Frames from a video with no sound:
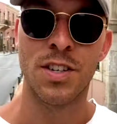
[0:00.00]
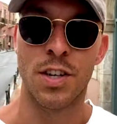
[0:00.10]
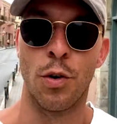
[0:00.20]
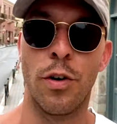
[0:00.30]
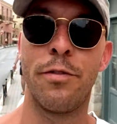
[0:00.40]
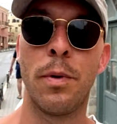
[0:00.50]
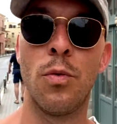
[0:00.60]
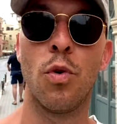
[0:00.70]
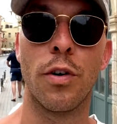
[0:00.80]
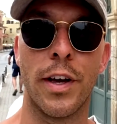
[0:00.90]
So we've been
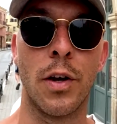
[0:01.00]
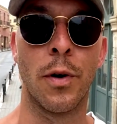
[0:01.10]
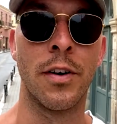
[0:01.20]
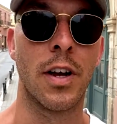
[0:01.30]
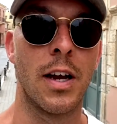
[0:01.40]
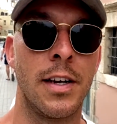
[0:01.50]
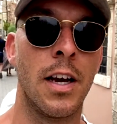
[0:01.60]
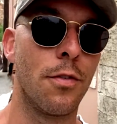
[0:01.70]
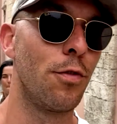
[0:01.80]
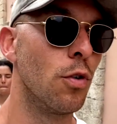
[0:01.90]
walking around
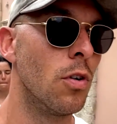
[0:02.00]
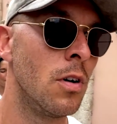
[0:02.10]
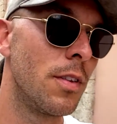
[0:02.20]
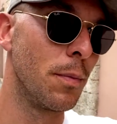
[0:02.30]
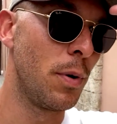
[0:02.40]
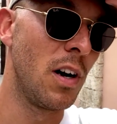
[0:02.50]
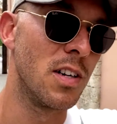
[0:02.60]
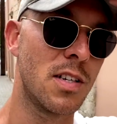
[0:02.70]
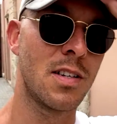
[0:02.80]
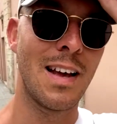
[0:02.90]
Chania for the
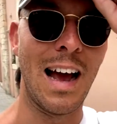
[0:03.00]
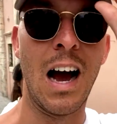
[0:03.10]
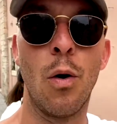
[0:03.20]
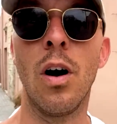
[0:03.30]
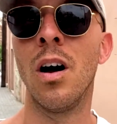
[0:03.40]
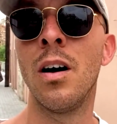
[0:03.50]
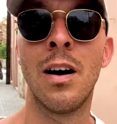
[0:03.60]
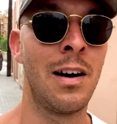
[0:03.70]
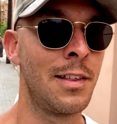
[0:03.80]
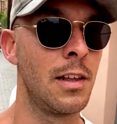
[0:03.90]
past hour,
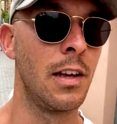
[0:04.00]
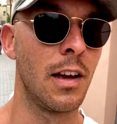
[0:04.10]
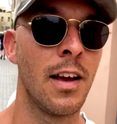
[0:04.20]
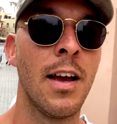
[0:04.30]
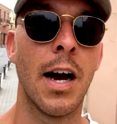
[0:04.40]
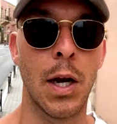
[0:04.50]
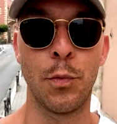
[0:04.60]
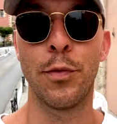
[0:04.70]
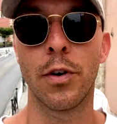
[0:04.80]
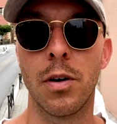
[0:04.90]
I think, and
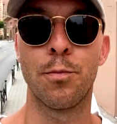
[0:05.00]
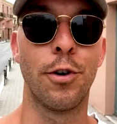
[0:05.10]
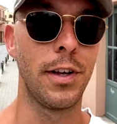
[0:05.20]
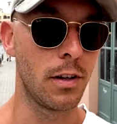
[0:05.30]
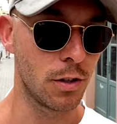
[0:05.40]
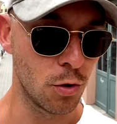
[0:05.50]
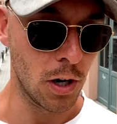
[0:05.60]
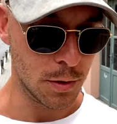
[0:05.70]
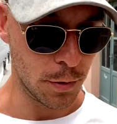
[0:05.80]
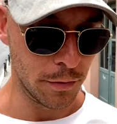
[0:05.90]
we've got a pretty good
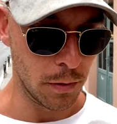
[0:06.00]
grasp of the